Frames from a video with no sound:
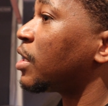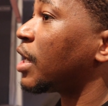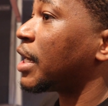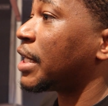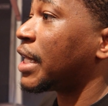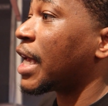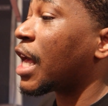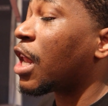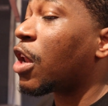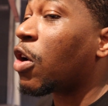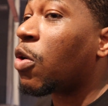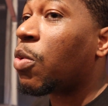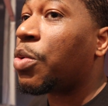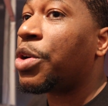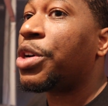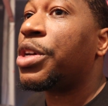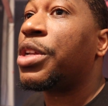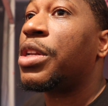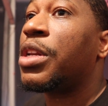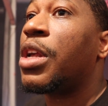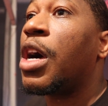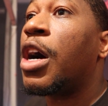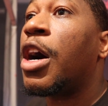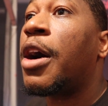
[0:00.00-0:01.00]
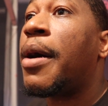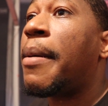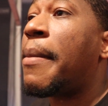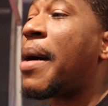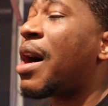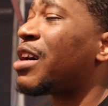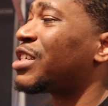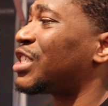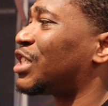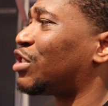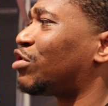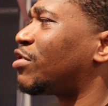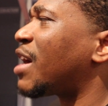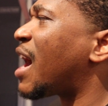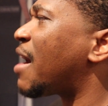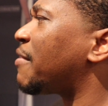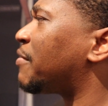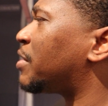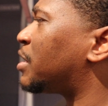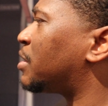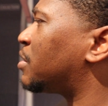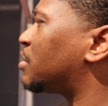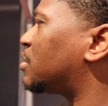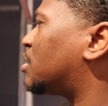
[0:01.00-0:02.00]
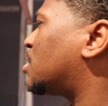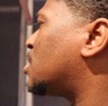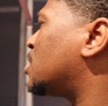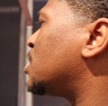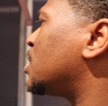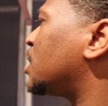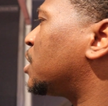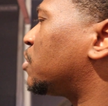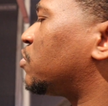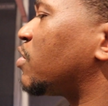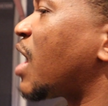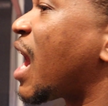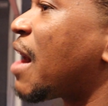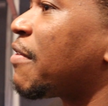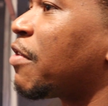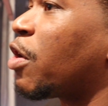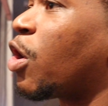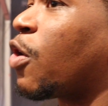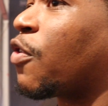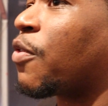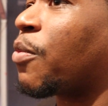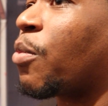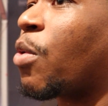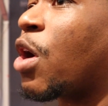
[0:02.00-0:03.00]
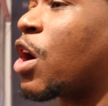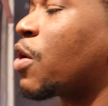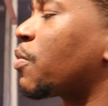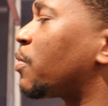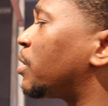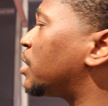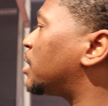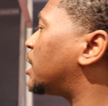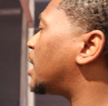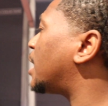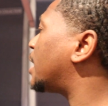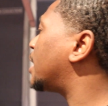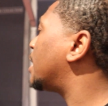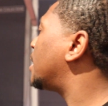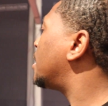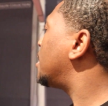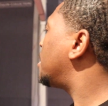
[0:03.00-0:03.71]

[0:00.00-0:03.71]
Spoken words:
a yellow one. I was driving home from work one day.